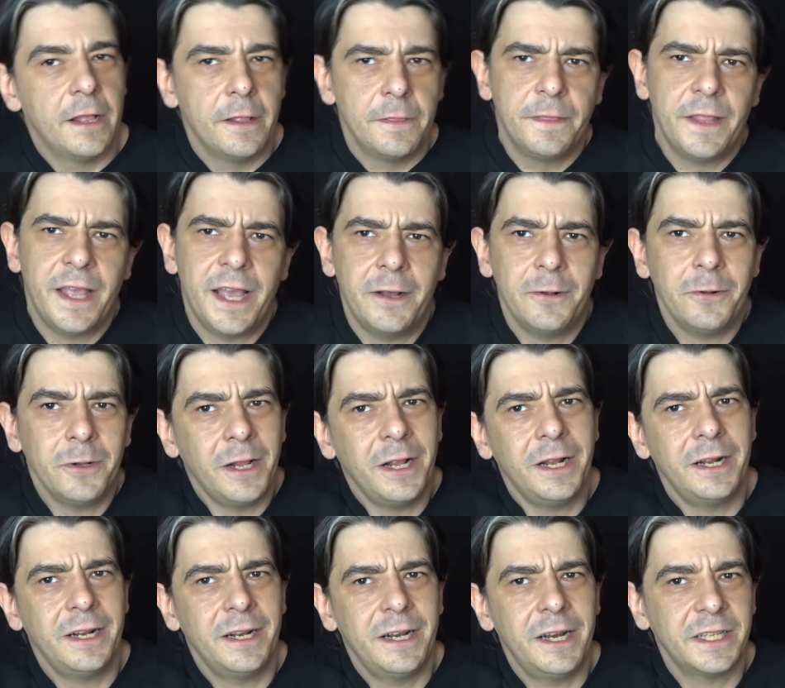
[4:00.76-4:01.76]
now
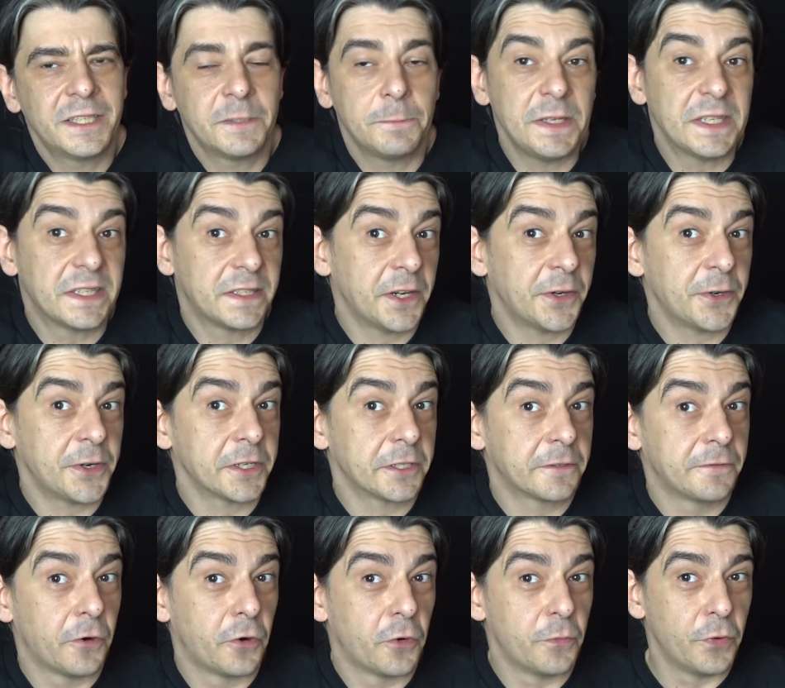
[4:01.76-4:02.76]
let's be serious
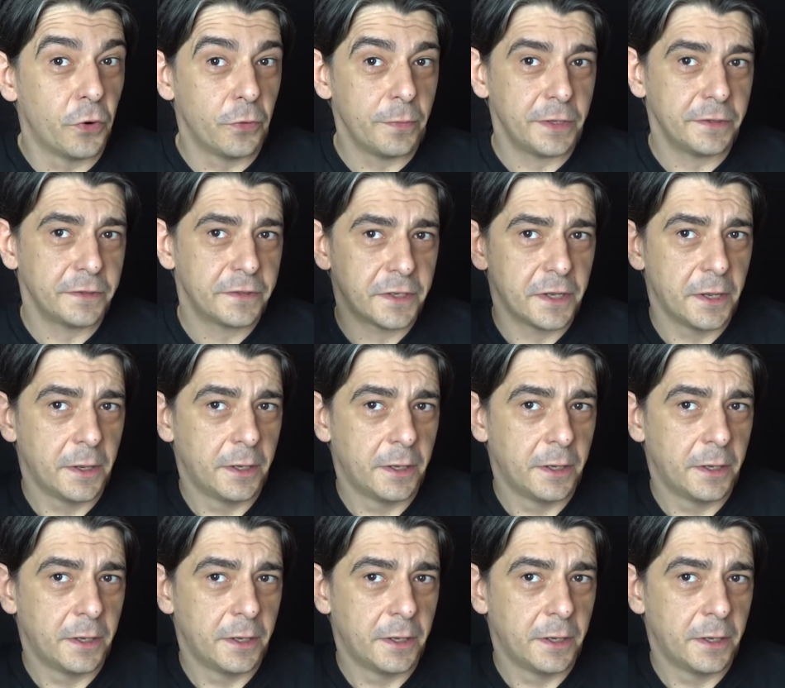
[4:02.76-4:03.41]
for a moment.